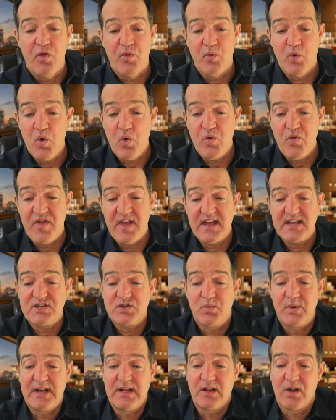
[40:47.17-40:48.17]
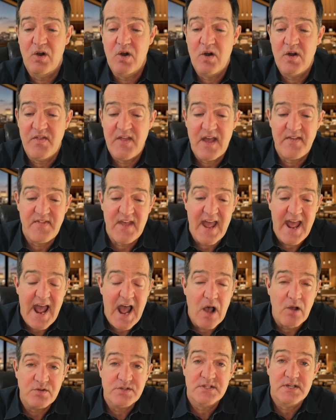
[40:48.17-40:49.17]
Through this, we learned that the
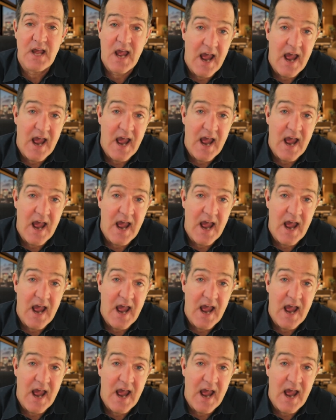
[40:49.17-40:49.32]
house